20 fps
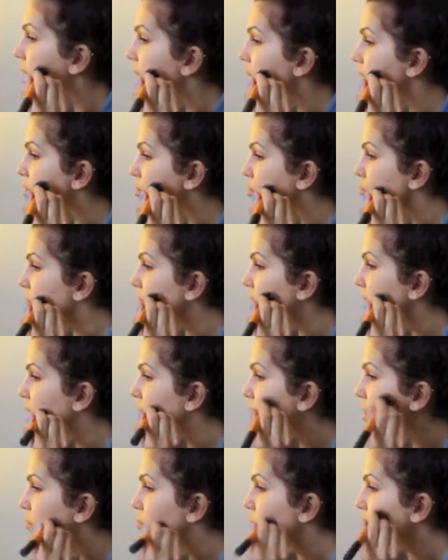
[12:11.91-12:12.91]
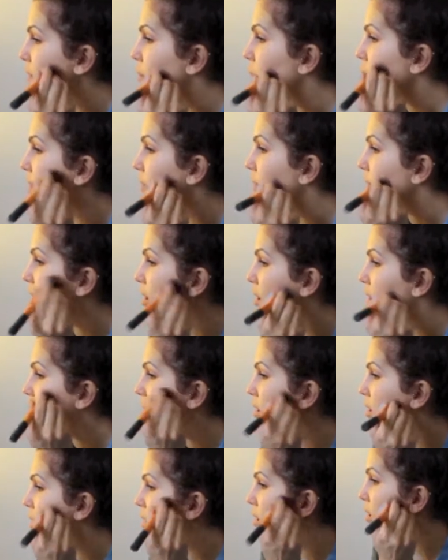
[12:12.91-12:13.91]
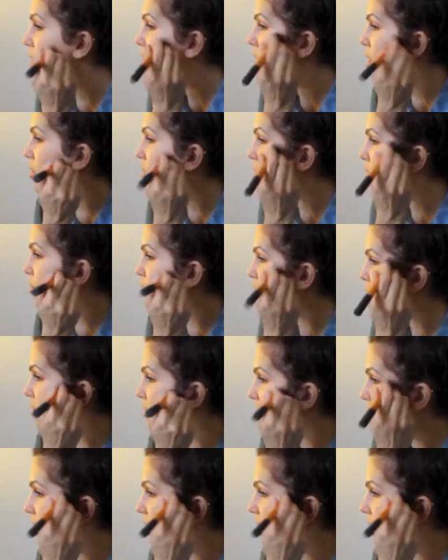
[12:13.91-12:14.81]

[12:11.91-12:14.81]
It's a really nice big mirror. So just